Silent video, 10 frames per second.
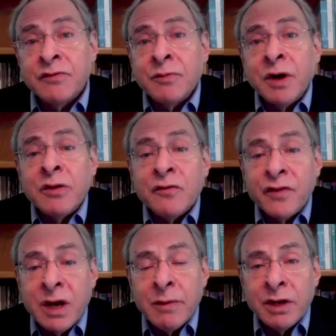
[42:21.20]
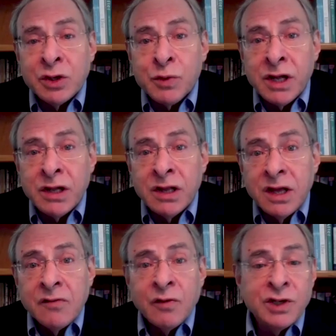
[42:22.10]
but from other phenomena as well.
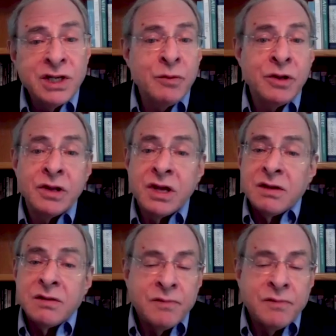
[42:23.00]
For example,